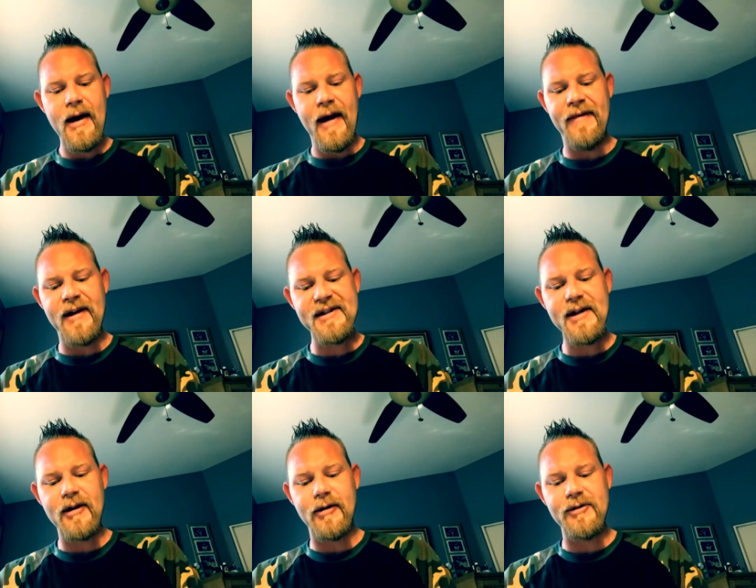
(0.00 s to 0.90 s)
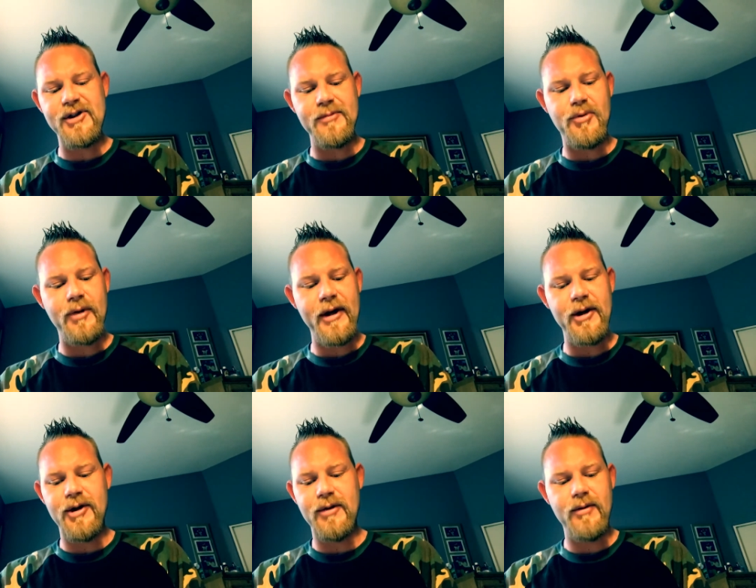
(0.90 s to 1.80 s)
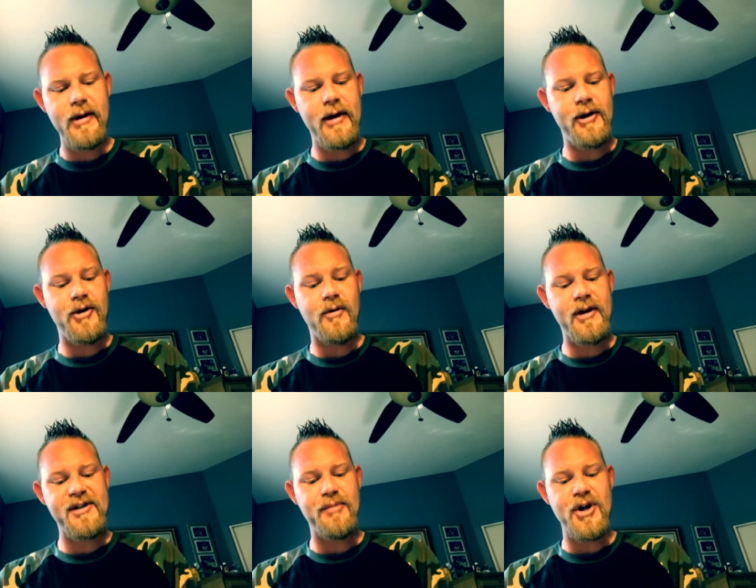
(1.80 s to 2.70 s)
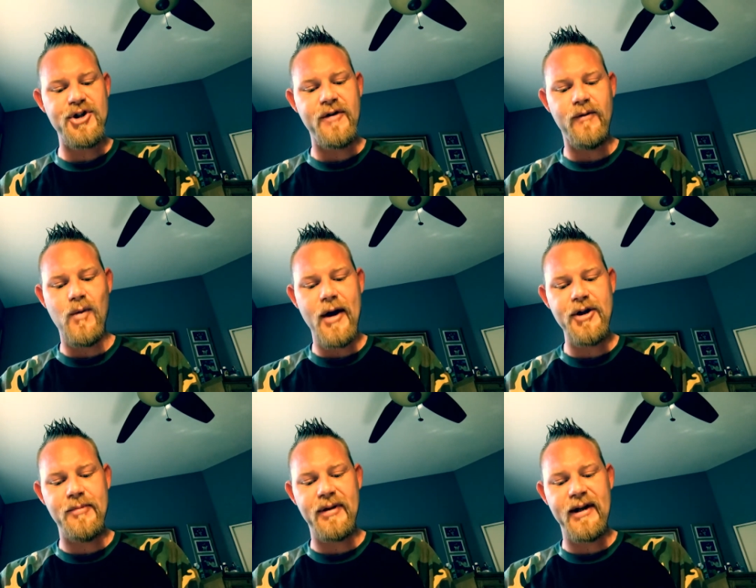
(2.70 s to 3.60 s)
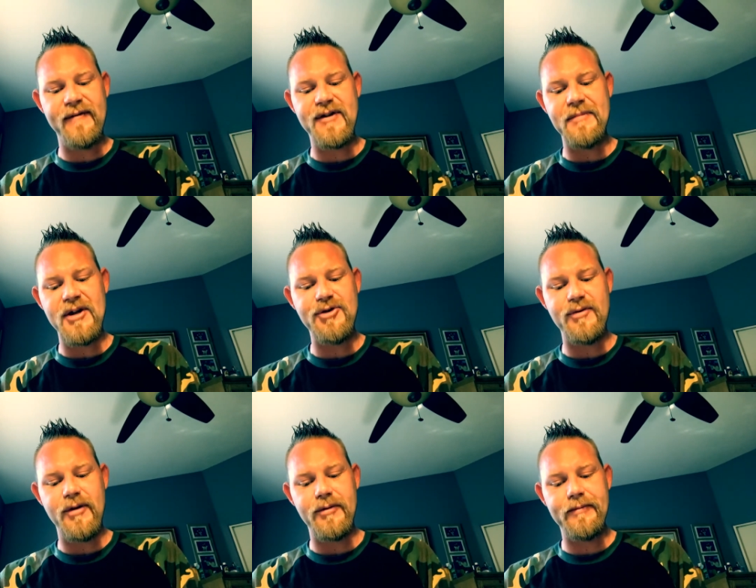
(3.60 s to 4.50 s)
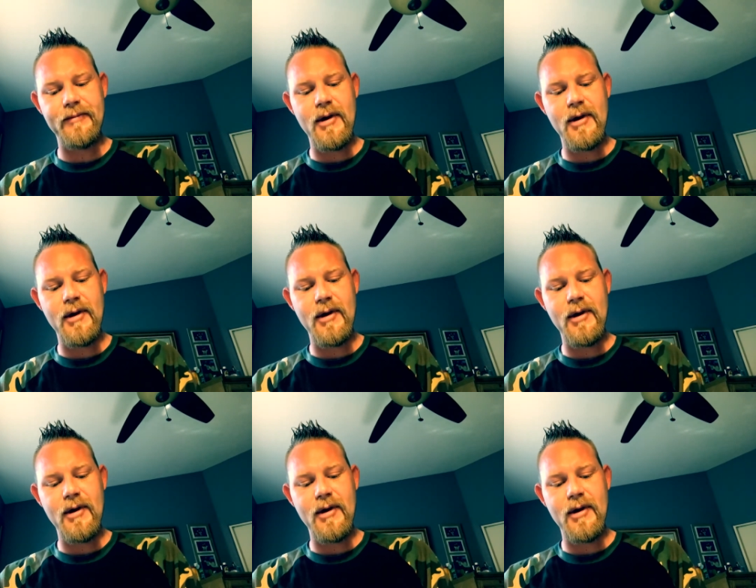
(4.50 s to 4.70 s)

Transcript: and this includes supporting you in your expression of what you believe to be true.